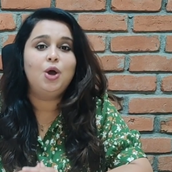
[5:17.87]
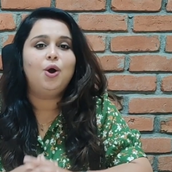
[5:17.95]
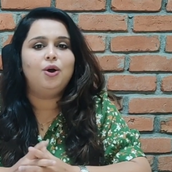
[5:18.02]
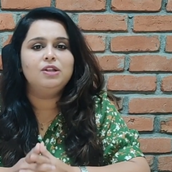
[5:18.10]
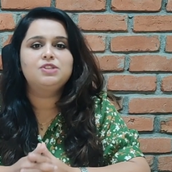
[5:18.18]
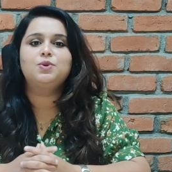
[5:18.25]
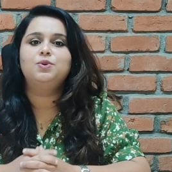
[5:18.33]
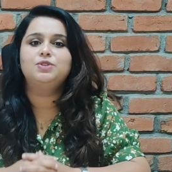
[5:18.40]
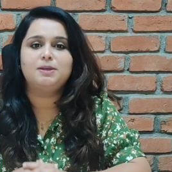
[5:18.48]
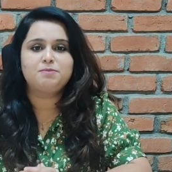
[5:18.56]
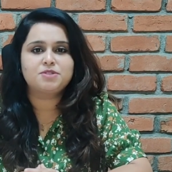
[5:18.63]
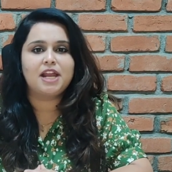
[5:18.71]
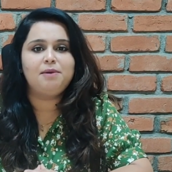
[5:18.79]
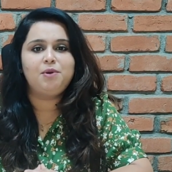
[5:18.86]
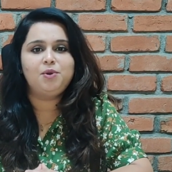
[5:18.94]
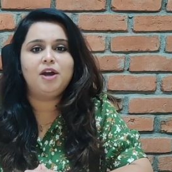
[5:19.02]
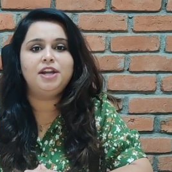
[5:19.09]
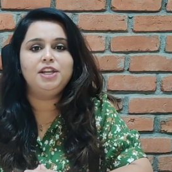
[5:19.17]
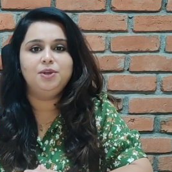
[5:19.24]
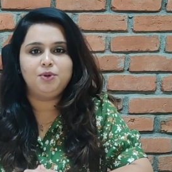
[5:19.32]
Also, subscribe to
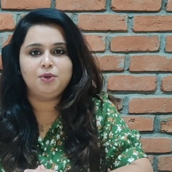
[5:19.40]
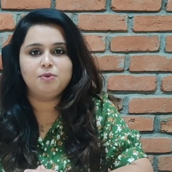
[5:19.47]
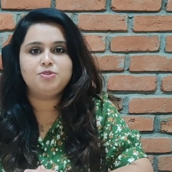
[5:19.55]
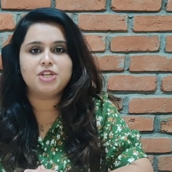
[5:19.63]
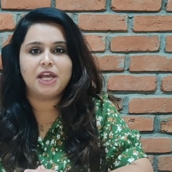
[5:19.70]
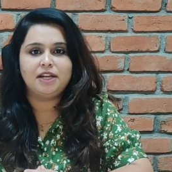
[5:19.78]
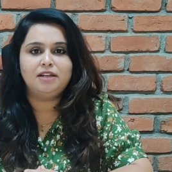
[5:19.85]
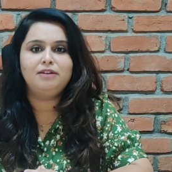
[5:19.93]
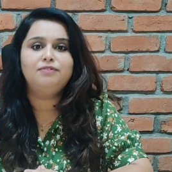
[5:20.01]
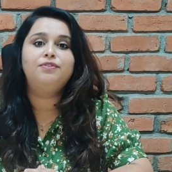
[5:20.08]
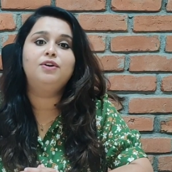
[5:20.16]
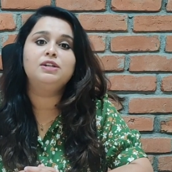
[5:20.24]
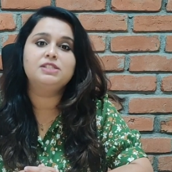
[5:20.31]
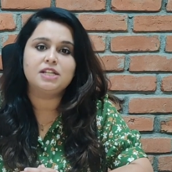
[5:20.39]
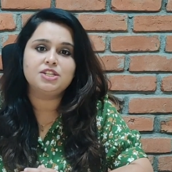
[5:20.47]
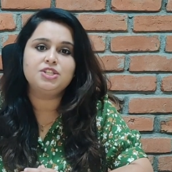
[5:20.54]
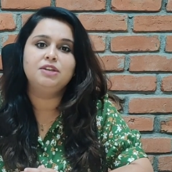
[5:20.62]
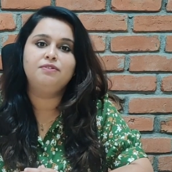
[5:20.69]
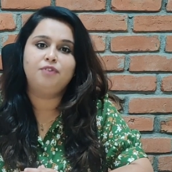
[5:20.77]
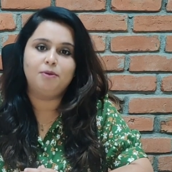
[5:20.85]
our YouTube channel for such
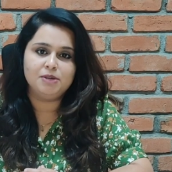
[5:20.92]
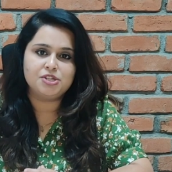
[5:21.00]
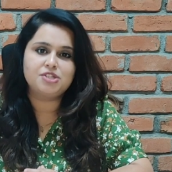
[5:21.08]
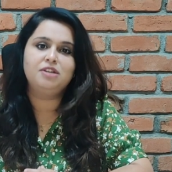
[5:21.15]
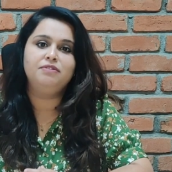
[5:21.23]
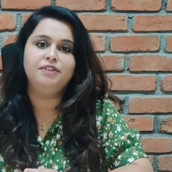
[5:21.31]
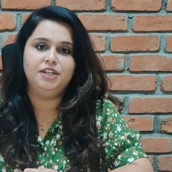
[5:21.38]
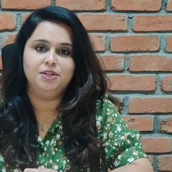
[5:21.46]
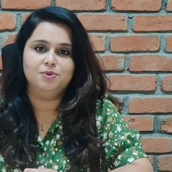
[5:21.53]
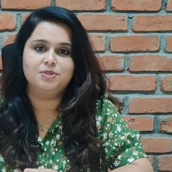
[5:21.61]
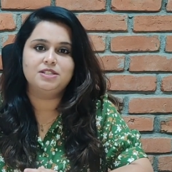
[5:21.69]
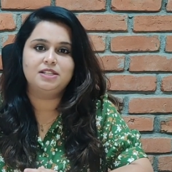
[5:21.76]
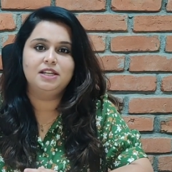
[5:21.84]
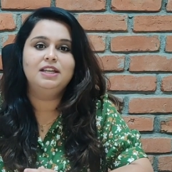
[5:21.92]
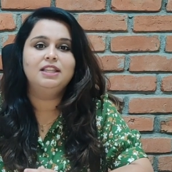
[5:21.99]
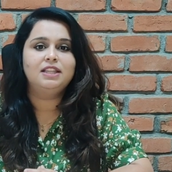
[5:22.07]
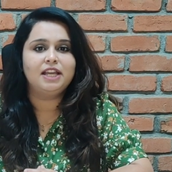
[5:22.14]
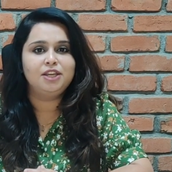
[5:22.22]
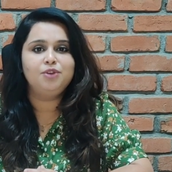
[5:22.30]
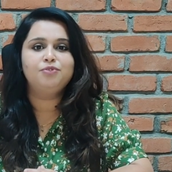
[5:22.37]
informational videos.
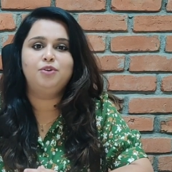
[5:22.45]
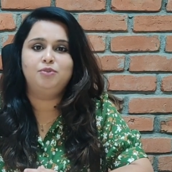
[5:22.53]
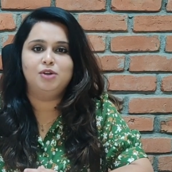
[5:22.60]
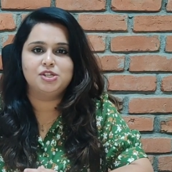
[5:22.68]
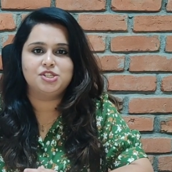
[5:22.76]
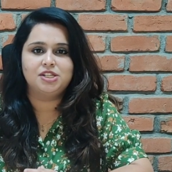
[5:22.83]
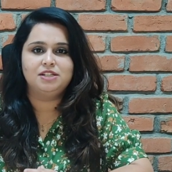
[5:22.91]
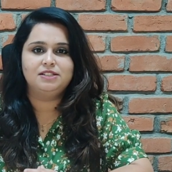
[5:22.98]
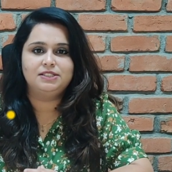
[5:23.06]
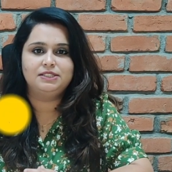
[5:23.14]
Thank you for watching.